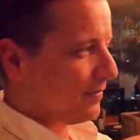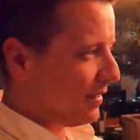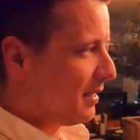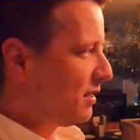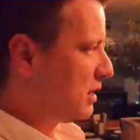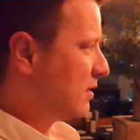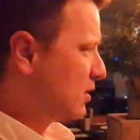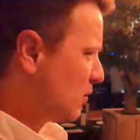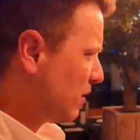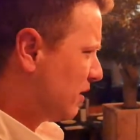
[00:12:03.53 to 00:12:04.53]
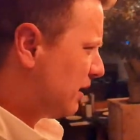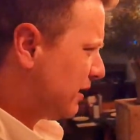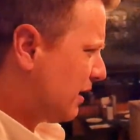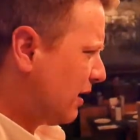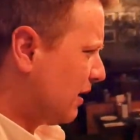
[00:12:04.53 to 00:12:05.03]
this is the store
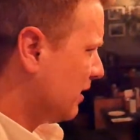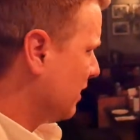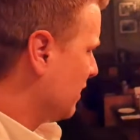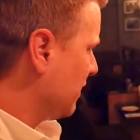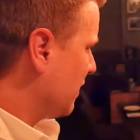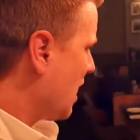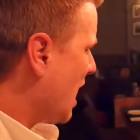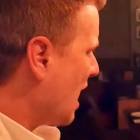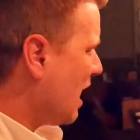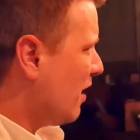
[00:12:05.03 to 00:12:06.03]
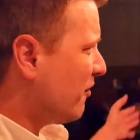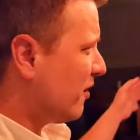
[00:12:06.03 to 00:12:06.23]
that half